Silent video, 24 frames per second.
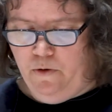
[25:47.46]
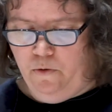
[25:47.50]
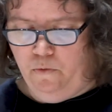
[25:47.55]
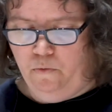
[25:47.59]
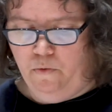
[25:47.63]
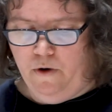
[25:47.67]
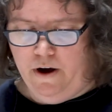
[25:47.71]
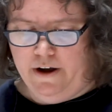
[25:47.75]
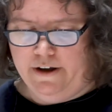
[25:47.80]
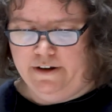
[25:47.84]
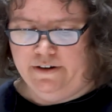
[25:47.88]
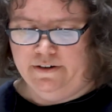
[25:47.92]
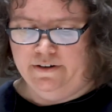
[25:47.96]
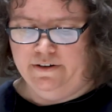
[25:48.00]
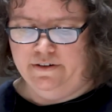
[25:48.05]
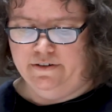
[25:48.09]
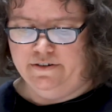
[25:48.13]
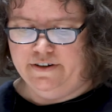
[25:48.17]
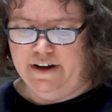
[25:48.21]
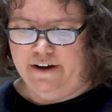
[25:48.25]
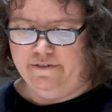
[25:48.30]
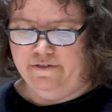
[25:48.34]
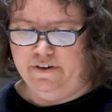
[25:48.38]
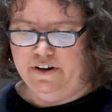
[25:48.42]

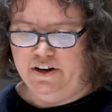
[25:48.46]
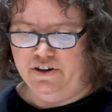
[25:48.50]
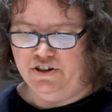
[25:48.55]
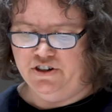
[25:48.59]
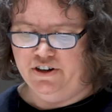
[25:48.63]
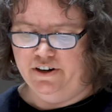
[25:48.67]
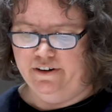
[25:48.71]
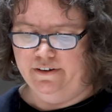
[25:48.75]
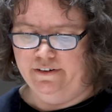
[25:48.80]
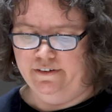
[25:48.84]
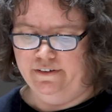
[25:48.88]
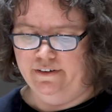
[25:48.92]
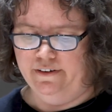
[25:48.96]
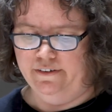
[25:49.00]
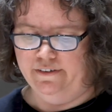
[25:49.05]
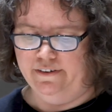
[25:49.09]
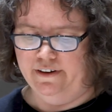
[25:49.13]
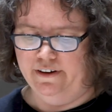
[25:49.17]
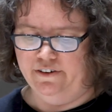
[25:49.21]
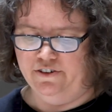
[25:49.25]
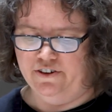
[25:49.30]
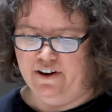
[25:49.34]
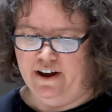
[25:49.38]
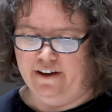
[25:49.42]
One definition
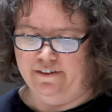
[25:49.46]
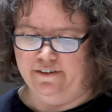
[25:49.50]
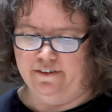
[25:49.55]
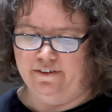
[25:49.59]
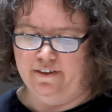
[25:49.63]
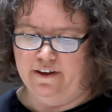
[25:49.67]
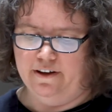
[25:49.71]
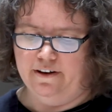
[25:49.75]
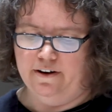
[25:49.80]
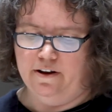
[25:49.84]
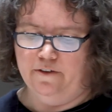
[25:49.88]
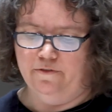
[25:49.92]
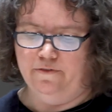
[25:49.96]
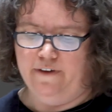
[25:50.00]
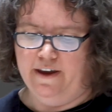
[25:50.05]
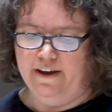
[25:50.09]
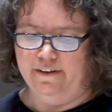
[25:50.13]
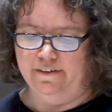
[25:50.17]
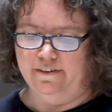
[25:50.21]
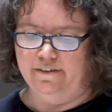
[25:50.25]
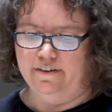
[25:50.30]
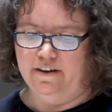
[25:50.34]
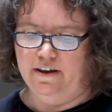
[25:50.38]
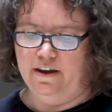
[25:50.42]
suggests that
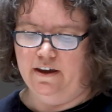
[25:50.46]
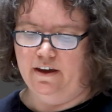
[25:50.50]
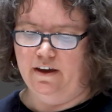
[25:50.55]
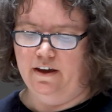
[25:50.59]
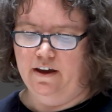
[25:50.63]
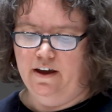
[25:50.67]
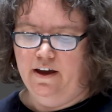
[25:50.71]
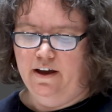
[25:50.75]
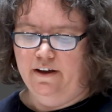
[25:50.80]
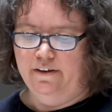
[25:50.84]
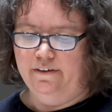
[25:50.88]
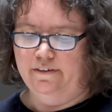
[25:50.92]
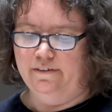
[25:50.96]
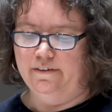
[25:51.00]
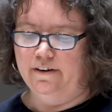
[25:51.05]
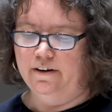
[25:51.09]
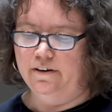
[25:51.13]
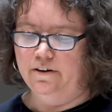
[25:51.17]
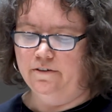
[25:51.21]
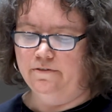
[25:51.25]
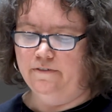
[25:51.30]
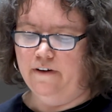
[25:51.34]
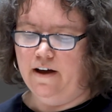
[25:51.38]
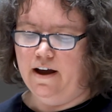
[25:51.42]
fancy
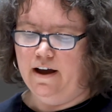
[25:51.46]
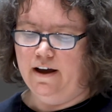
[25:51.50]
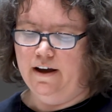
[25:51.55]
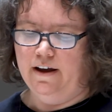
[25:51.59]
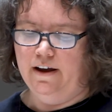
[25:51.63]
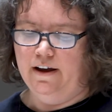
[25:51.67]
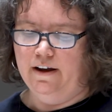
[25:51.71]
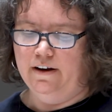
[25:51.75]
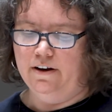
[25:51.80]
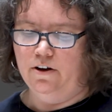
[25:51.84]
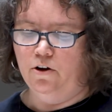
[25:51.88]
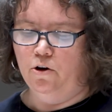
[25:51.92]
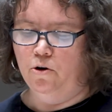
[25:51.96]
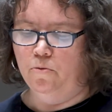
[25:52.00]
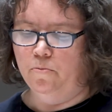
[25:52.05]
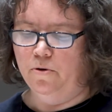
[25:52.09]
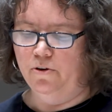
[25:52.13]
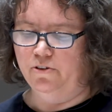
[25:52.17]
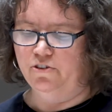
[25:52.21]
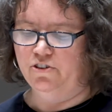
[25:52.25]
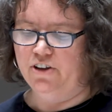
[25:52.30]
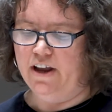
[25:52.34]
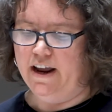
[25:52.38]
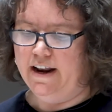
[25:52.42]
signified
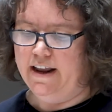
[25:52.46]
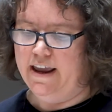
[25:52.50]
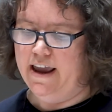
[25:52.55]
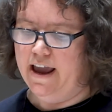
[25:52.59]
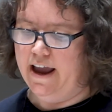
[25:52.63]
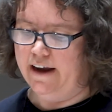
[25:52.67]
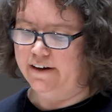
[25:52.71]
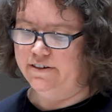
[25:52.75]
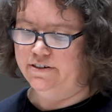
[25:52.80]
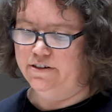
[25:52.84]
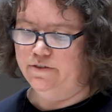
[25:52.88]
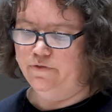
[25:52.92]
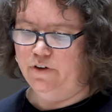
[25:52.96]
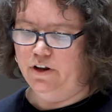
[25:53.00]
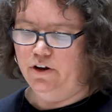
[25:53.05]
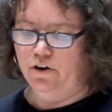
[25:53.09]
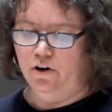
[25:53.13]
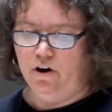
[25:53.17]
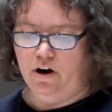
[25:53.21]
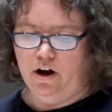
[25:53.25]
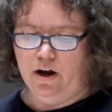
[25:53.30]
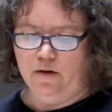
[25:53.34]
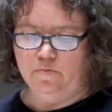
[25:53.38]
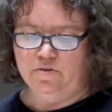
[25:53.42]
almost any activity
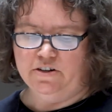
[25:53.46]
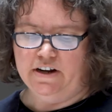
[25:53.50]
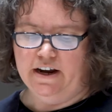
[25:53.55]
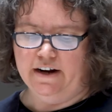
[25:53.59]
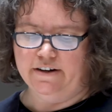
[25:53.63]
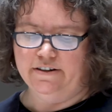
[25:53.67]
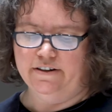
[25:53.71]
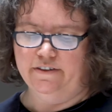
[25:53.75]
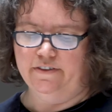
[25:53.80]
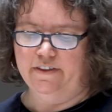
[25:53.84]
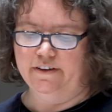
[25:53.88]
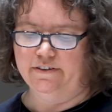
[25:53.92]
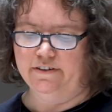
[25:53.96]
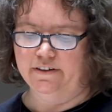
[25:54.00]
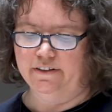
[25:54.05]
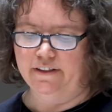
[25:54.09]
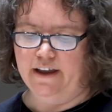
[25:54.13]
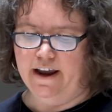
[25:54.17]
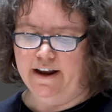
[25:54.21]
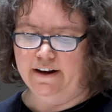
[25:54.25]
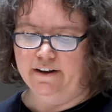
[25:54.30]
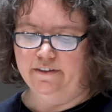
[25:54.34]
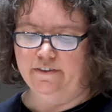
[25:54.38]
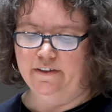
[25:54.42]
or object that
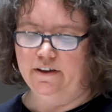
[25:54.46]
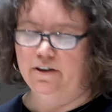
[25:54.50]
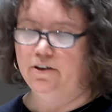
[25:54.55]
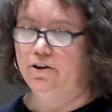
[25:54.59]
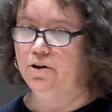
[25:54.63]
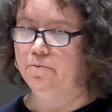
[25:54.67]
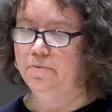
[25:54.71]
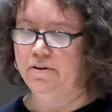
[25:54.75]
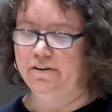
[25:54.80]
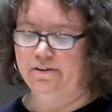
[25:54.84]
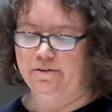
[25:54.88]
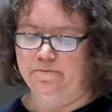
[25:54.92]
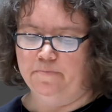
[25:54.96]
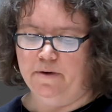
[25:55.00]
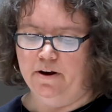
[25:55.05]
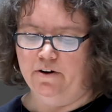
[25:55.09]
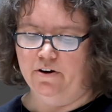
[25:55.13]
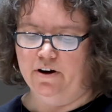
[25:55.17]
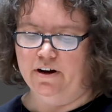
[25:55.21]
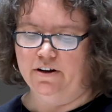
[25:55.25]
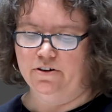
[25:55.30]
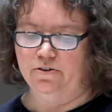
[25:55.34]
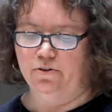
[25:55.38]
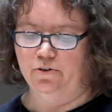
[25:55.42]
delighted the human
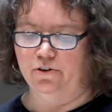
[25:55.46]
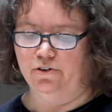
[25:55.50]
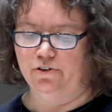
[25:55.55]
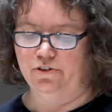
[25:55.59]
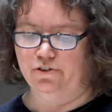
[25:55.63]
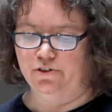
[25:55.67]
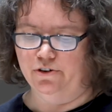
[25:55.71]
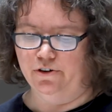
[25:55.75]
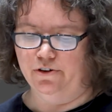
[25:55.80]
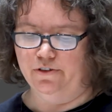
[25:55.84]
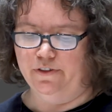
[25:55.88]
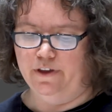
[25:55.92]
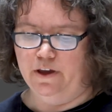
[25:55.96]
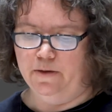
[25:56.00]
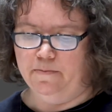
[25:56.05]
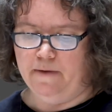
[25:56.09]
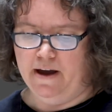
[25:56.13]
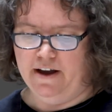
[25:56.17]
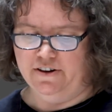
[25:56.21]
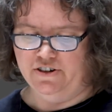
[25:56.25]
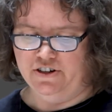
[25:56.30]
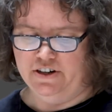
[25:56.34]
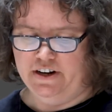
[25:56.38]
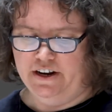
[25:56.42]
spirit or stirred the
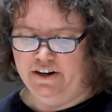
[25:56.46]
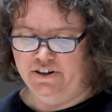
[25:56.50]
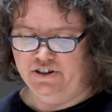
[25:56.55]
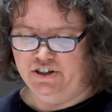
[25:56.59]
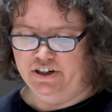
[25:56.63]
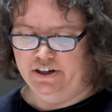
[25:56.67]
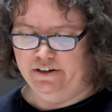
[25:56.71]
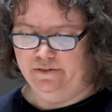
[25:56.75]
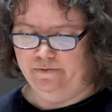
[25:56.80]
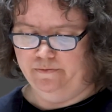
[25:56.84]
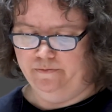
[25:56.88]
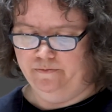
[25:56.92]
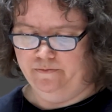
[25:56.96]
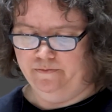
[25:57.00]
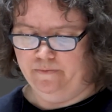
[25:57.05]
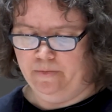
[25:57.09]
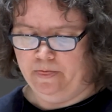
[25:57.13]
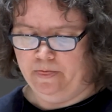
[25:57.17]
imagination.